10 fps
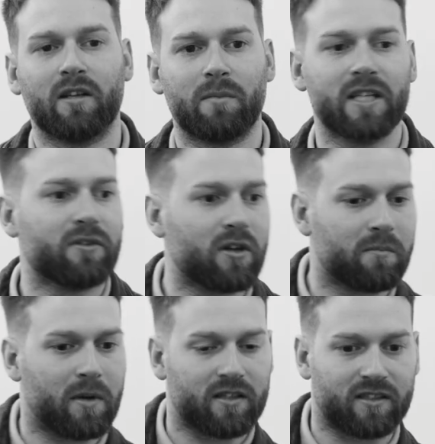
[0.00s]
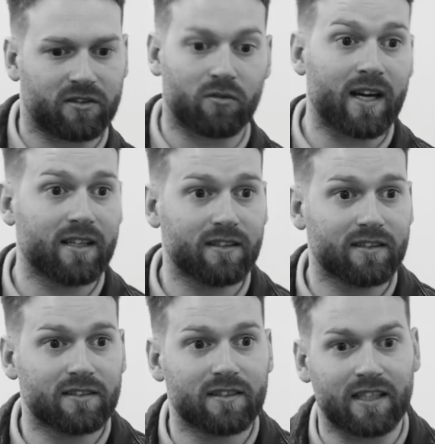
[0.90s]
Being your own boss is great.
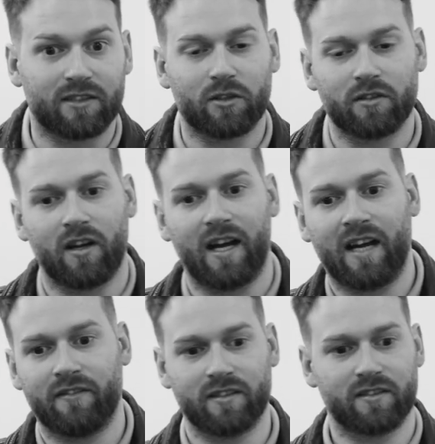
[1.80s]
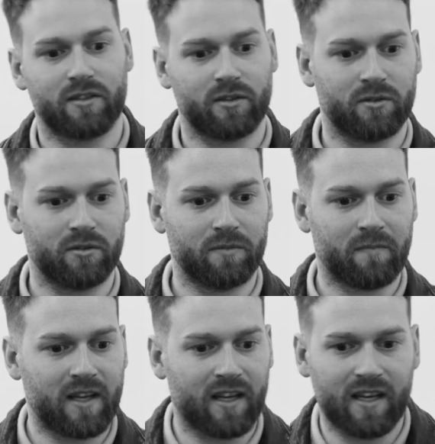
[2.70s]
It's good not having to
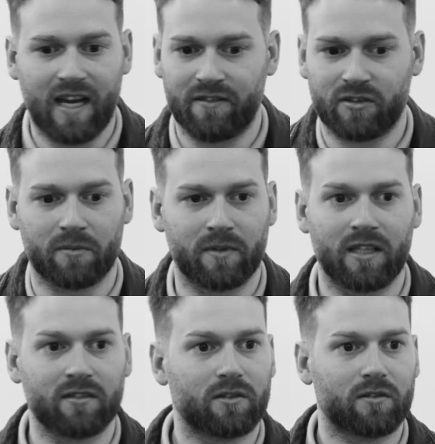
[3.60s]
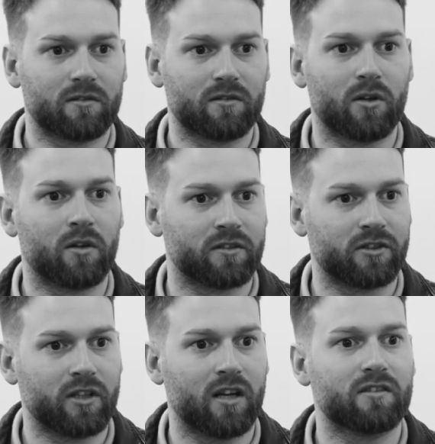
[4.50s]
have someone else calling the
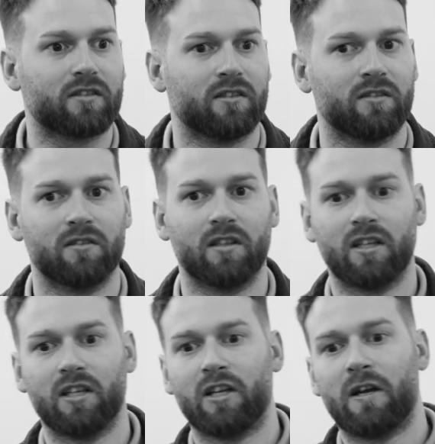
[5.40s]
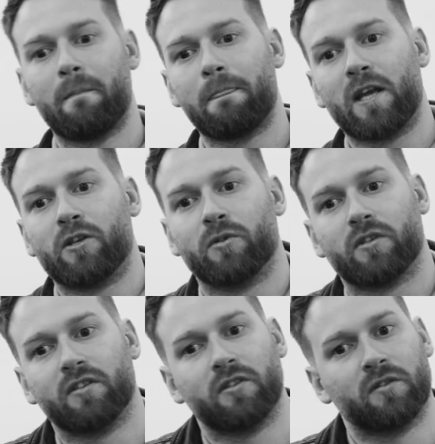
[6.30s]
shots, and
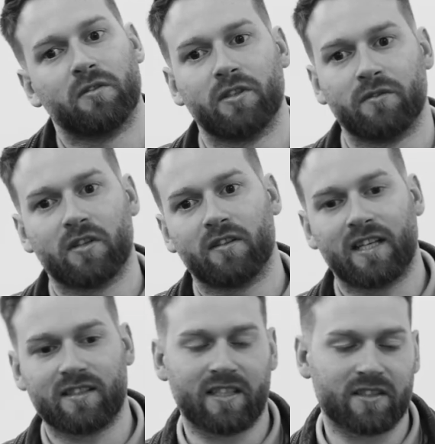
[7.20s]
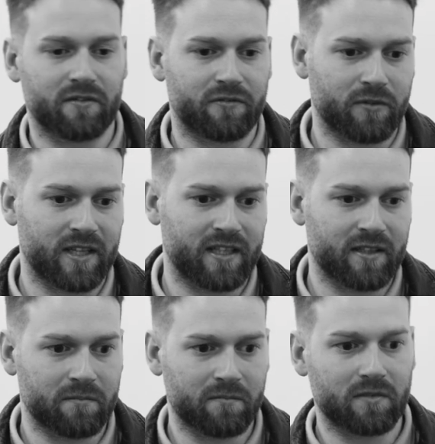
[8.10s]
you've got that sense of
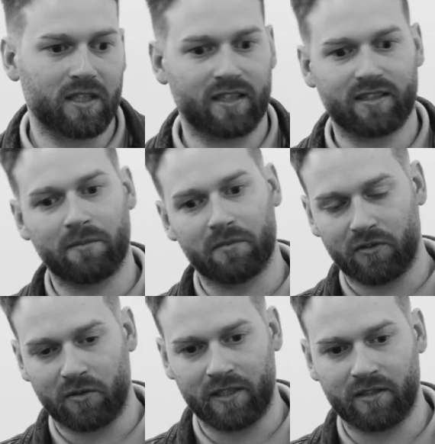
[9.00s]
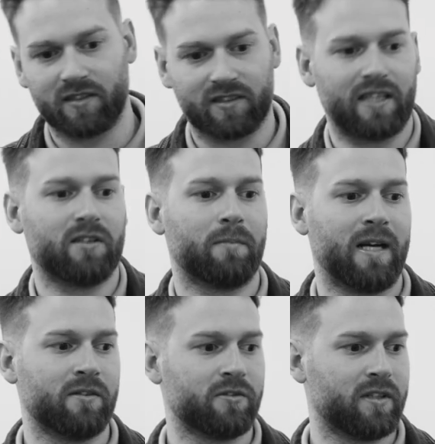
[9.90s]
freedom, like I said before, where you can set your
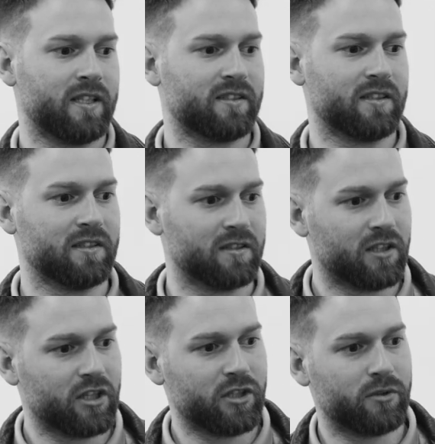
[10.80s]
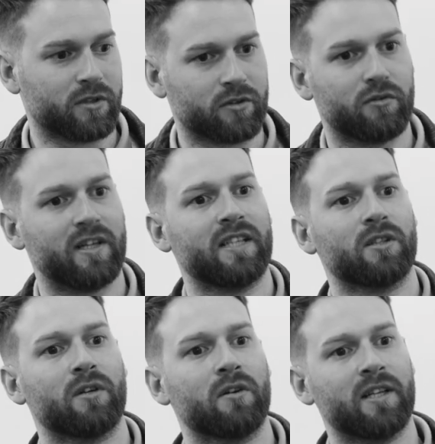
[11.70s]
boundaries and you can create
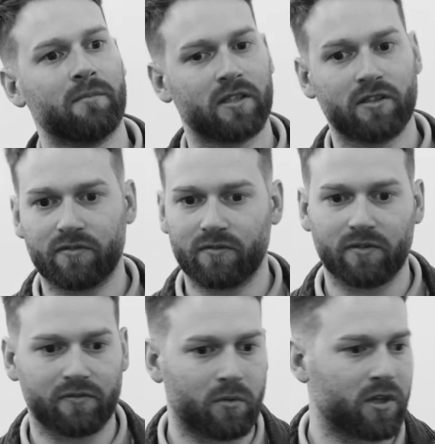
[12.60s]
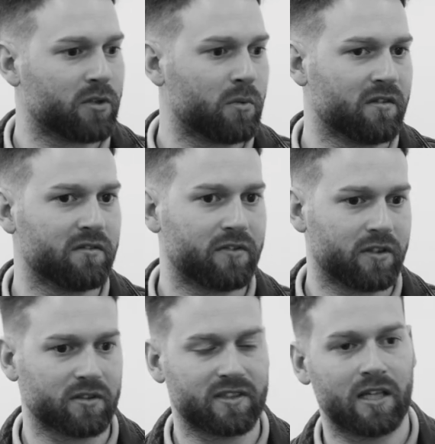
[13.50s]
your own image for what you want for
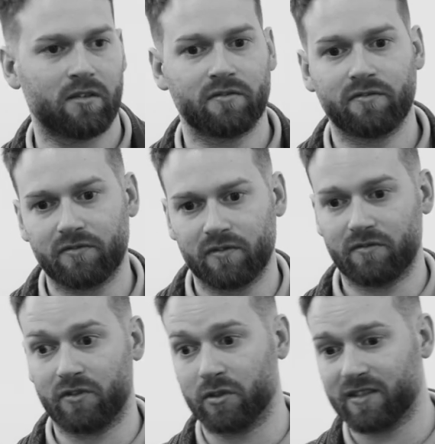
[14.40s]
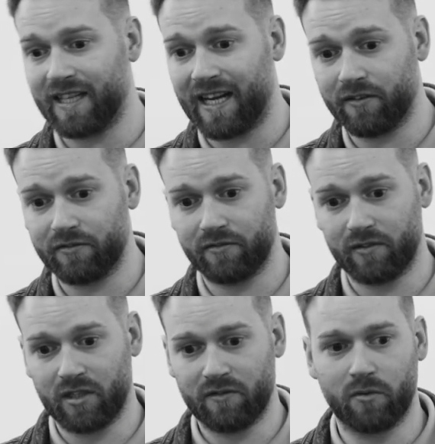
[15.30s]
yourself, for your staff,
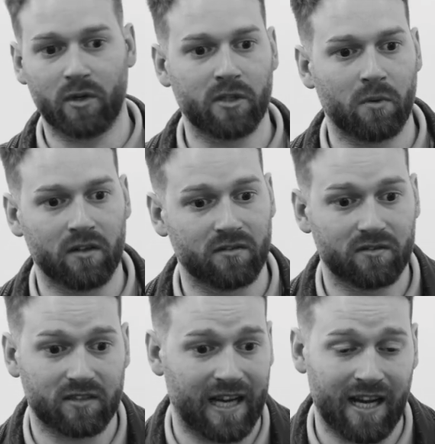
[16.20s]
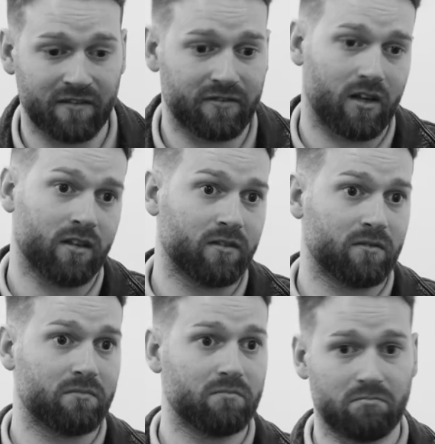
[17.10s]
for what you want to have
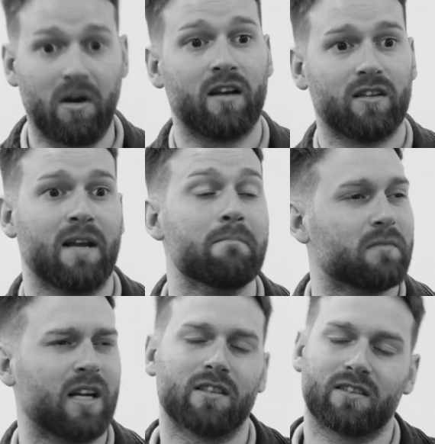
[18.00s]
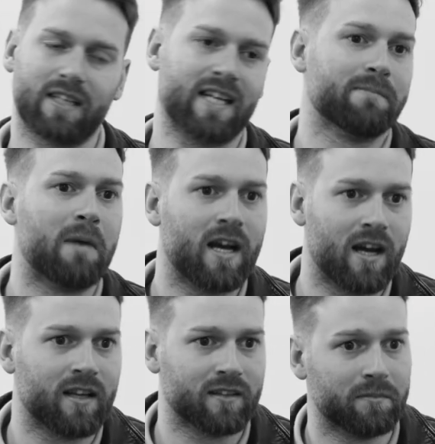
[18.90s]
on my, like, I have to say it's my
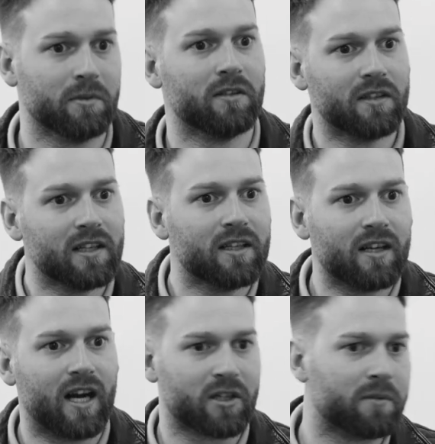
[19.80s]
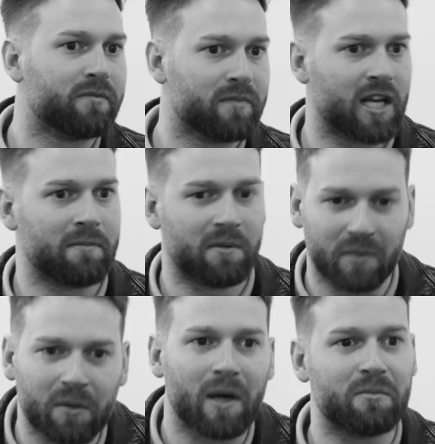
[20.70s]
island, but I come from the Isle of Man,
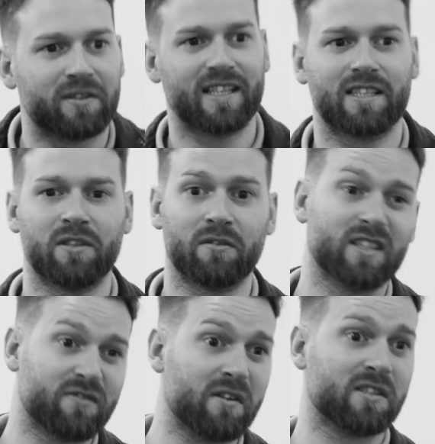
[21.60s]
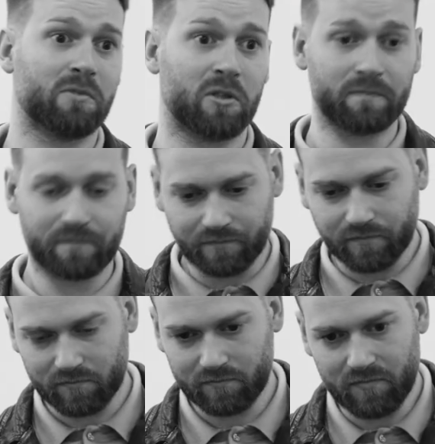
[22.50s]
we're quite protective over it, it's very small.
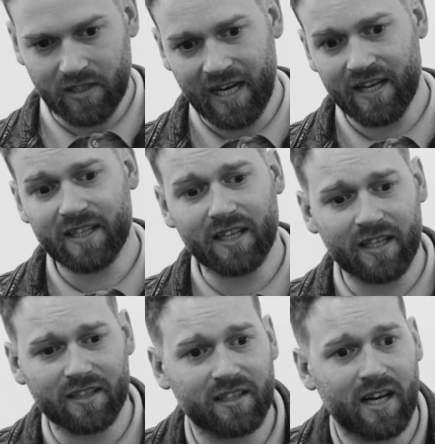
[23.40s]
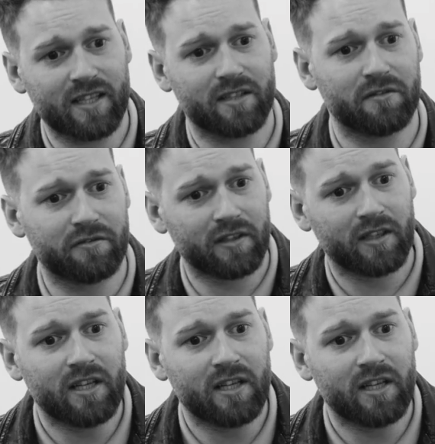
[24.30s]
And I can kind of